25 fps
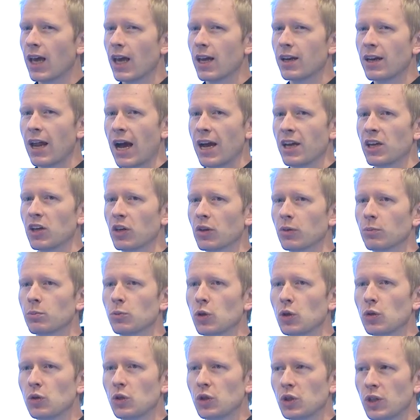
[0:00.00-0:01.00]
Now you can
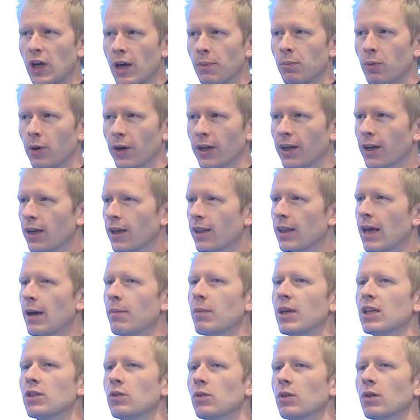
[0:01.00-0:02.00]
use SharePoint. That
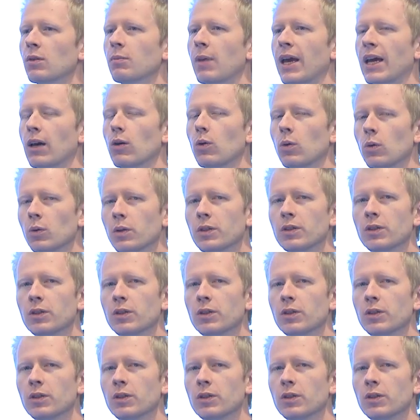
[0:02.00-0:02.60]
means you can make all the